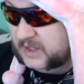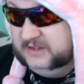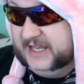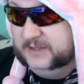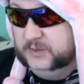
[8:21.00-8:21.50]

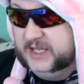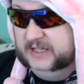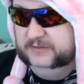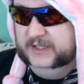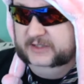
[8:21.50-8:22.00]
that we
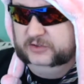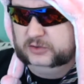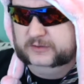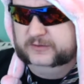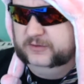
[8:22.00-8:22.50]
have
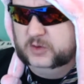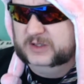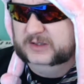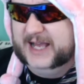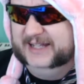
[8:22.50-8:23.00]
served for
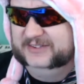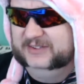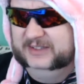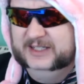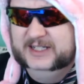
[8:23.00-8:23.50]
the
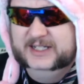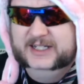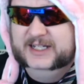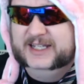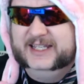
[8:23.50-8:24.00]
last
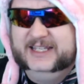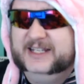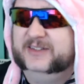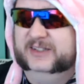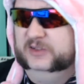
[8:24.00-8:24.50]

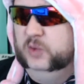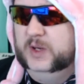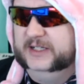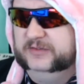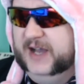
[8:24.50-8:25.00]
easy
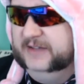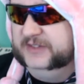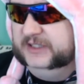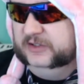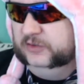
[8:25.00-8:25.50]
25
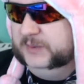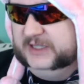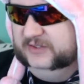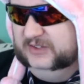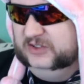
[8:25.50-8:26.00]
years
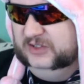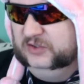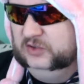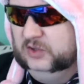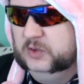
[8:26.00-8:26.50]
because it's just
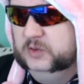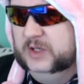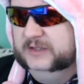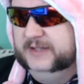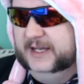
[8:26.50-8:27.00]
so
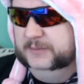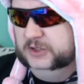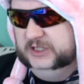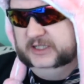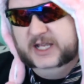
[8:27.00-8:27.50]
damn
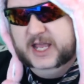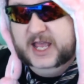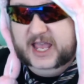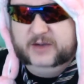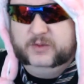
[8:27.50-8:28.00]
good.
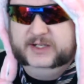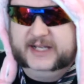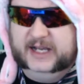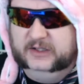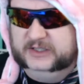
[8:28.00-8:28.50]
And one
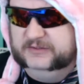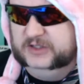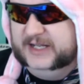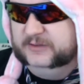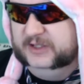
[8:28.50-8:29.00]
day I'll give you
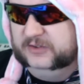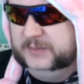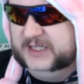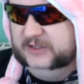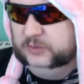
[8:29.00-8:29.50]
that
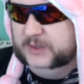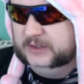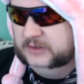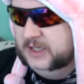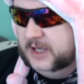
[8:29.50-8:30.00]
recipe as
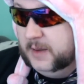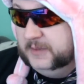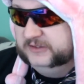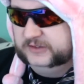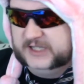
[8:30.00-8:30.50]
well.
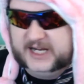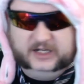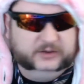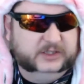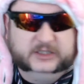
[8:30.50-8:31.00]
But for
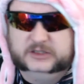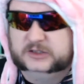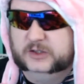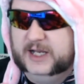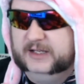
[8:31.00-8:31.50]
now, you're
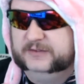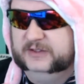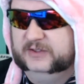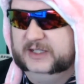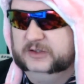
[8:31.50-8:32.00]
going to have to
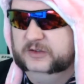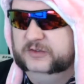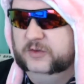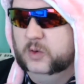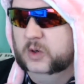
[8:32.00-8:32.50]
settle
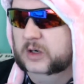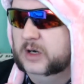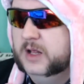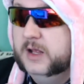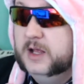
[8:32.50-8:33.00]

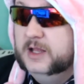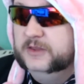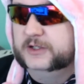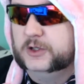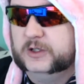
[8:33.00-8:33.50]
for
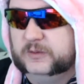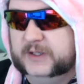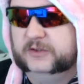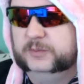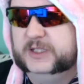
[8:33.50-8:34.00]
the current
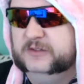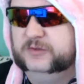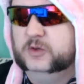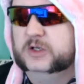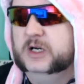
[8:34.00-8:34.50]
recipe
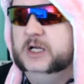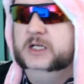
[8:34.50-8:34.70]
for